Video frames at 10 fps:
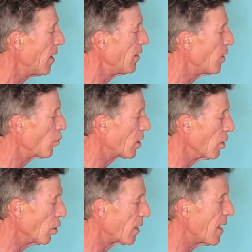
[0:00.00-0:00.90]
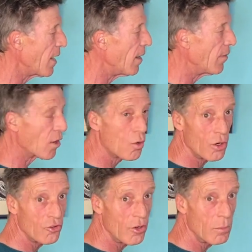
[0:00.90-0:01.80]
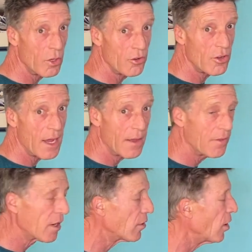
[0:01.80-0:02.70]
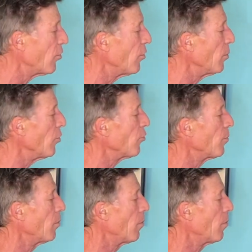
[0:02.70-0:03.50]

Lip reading: and then we're going to look at the chord symbols and the guitar symbols.